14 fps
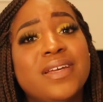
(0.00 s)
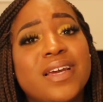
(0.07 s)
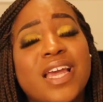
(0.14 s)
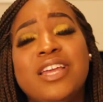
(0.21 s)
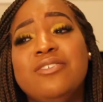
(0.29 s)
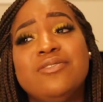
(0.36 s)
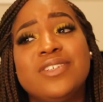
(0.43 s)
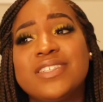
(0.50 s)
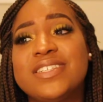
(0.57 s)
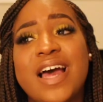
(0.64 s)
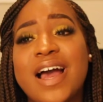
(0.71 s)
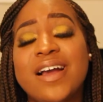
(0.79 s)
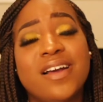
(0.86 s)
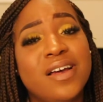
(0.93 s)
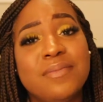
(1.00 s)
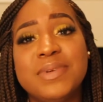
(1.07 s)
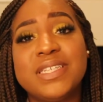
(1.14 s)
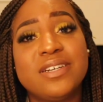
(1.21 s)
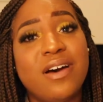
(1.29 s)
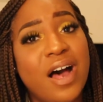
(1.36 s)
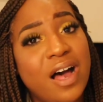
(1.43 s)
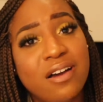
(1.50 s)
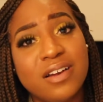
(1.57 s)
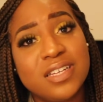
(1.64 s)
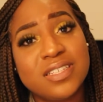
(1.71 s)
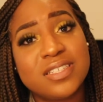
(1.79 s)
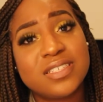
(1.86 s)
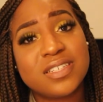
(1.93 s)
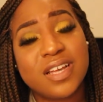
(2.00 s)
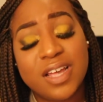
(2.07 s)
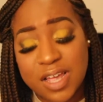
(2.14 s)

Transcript: Can you just not come until August?